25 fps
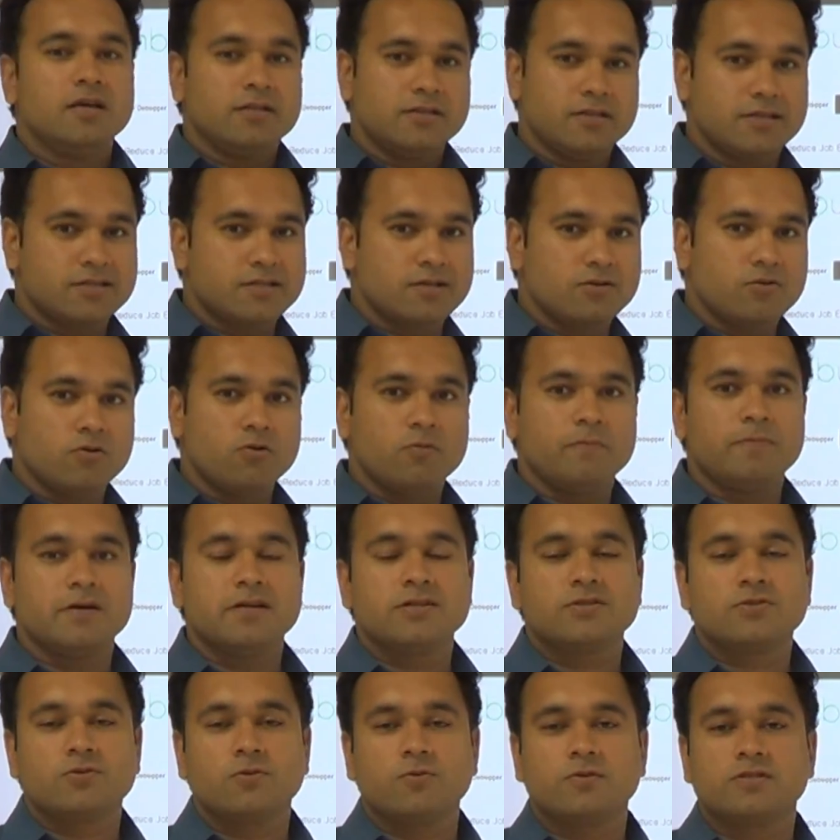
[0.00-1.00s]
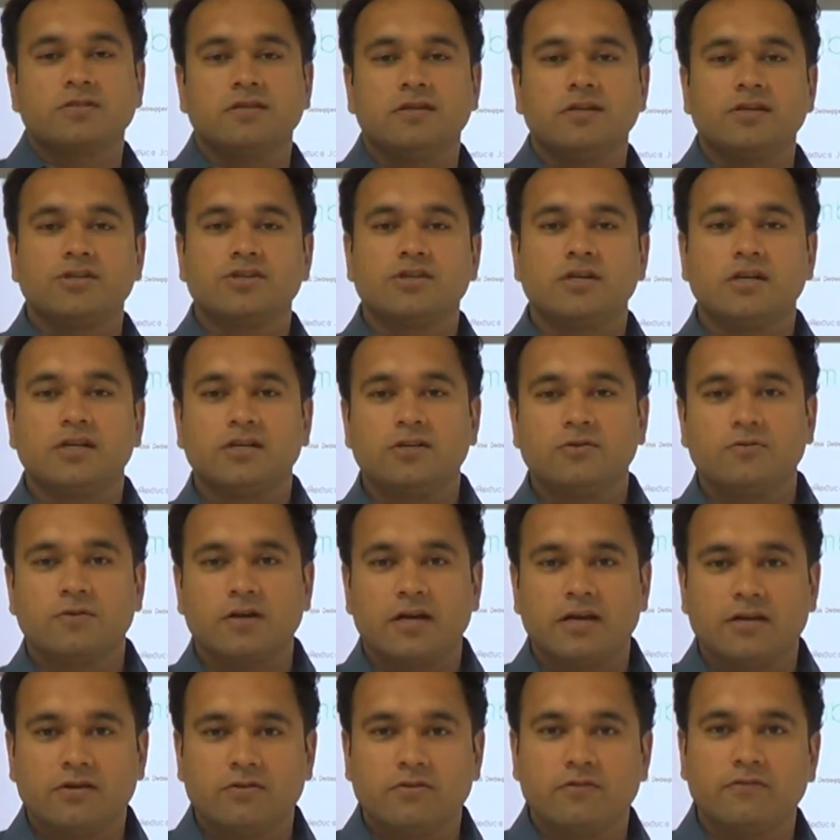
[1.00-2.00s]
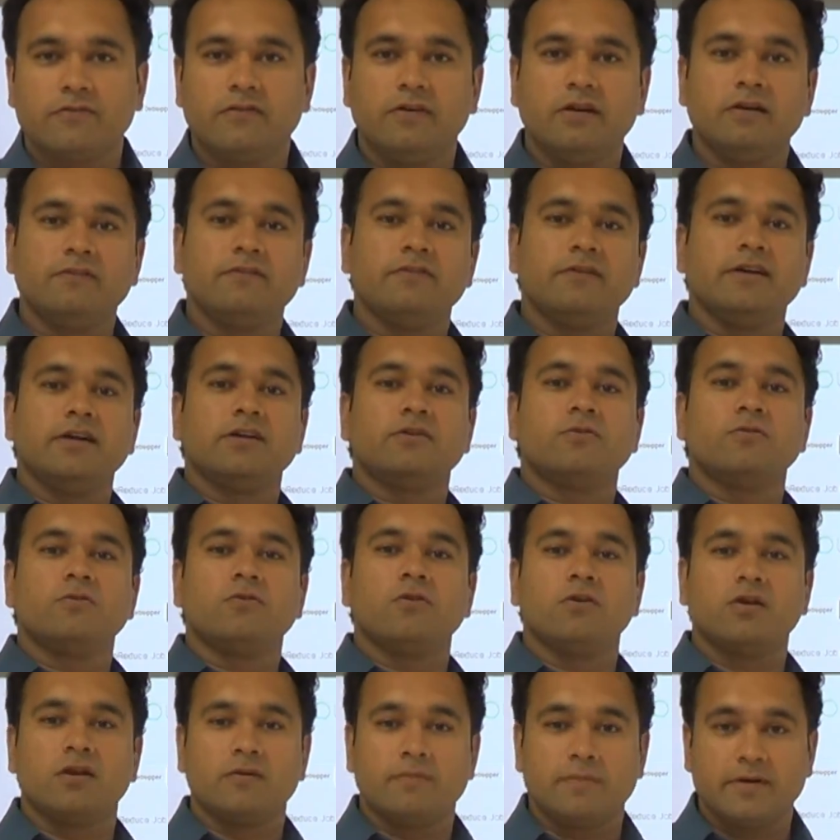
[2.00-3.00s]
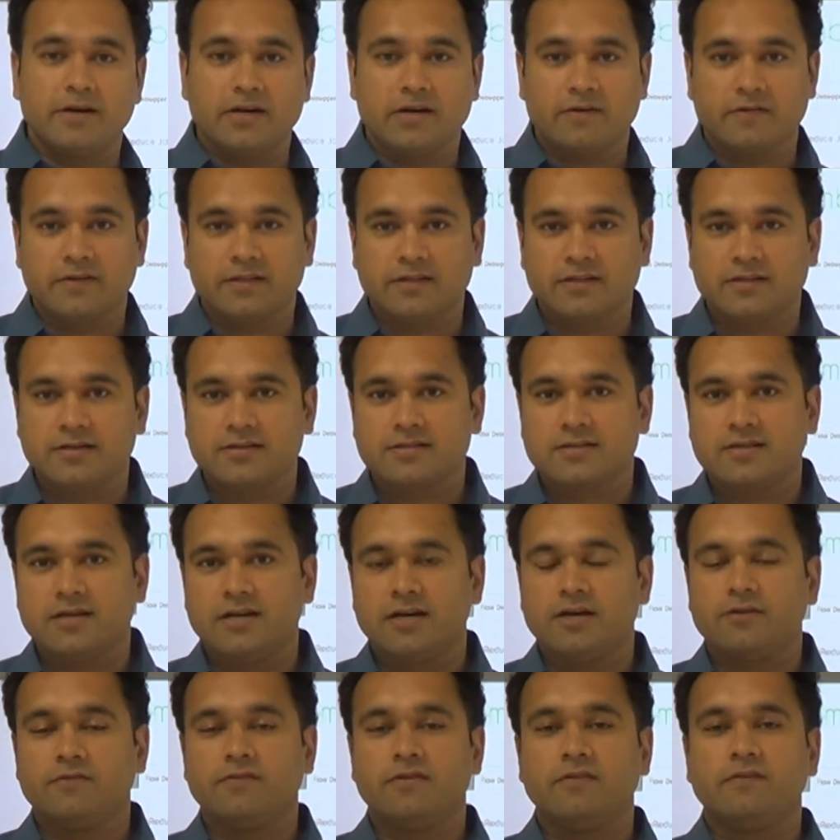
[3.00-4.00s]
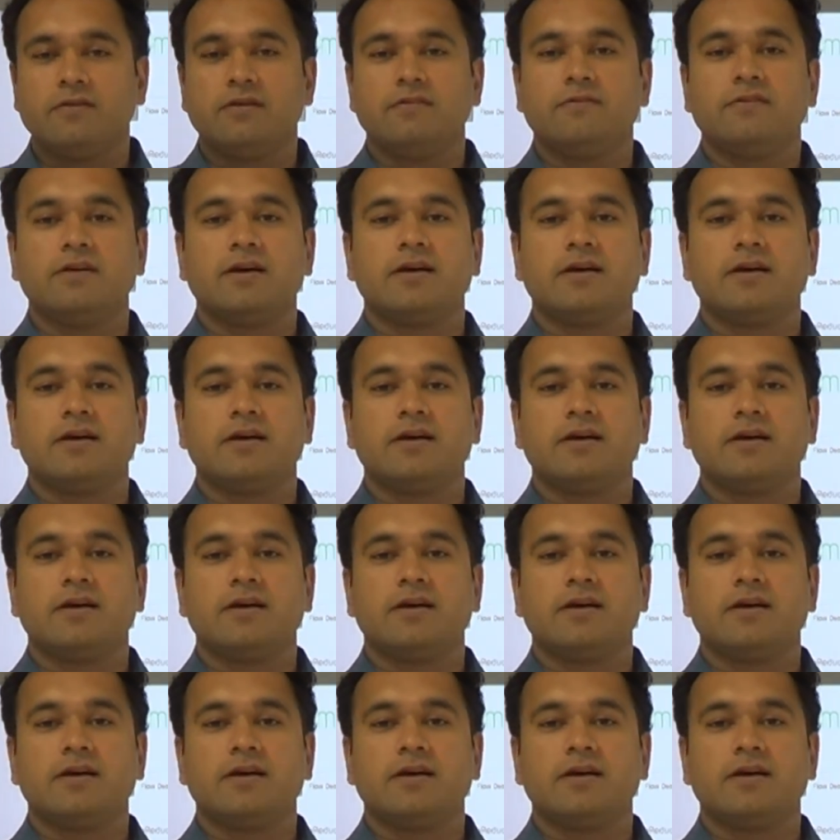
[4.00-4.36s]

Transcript: This is an open source initiative, right? Feel free to collaborate with us, right? We will